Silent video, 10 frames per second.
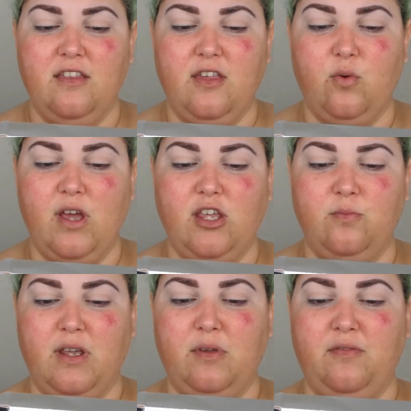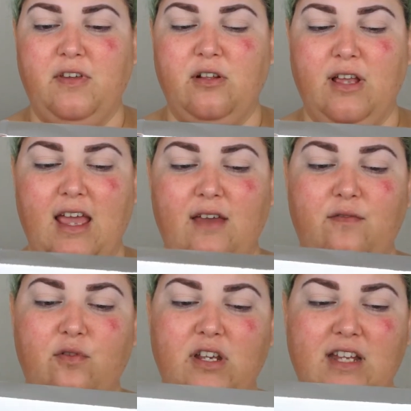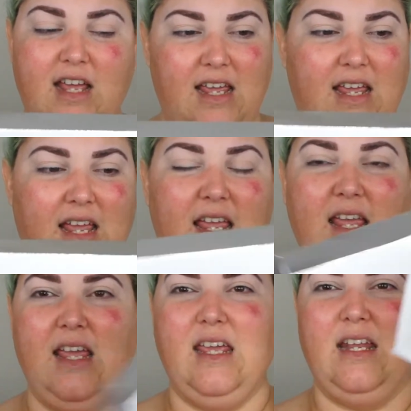the way you make me feel every day." And